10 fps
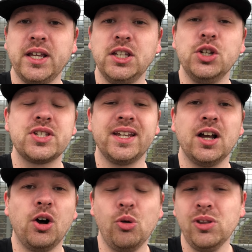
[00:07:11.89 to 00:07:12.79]
using
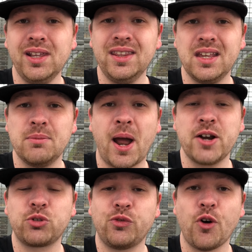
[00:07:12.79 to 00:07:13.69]
only the
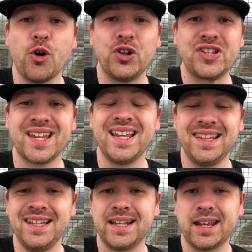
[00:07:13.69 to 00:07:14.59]
microphones in
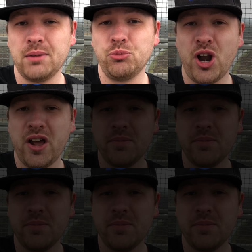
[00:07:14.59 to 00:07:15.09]
the camera.